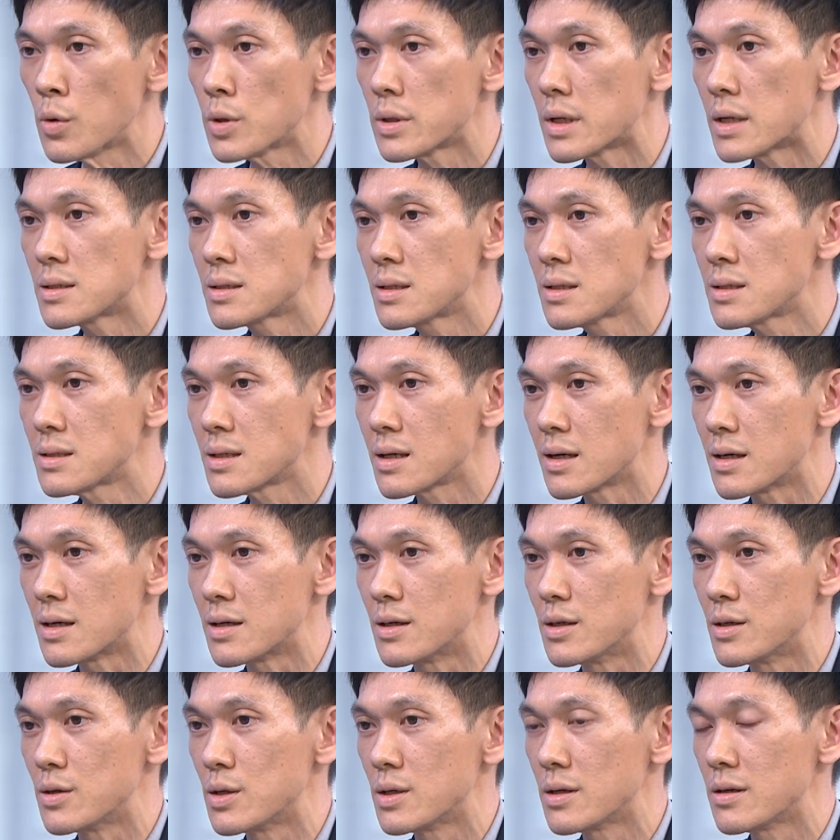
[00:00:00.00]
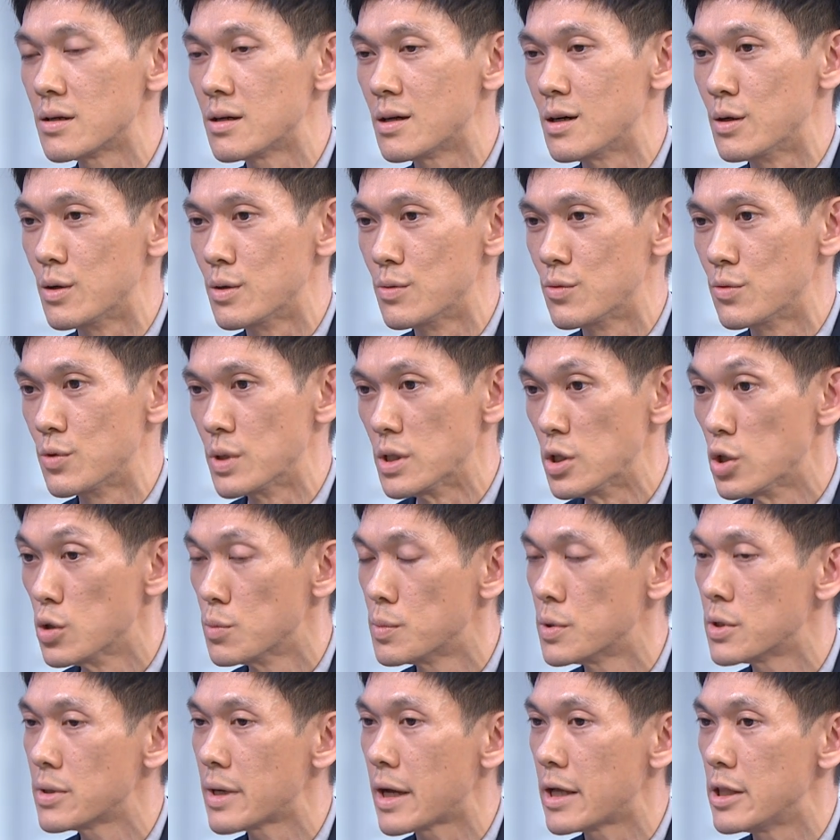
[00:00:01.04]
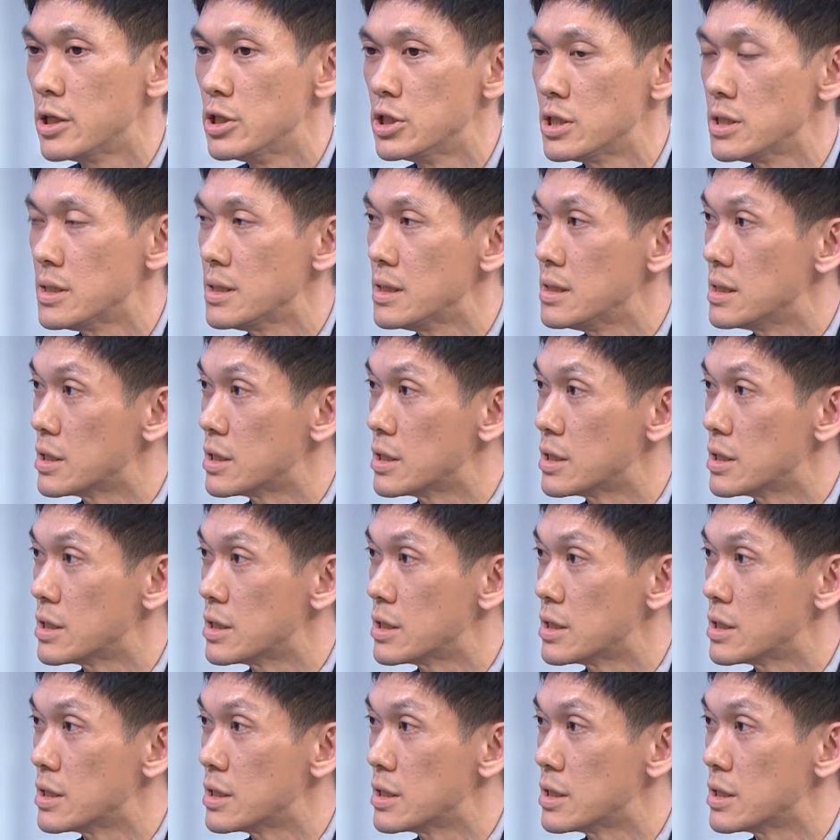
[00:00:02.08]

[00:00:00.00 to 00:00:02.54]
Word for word: There's this uh, uh, renewable energy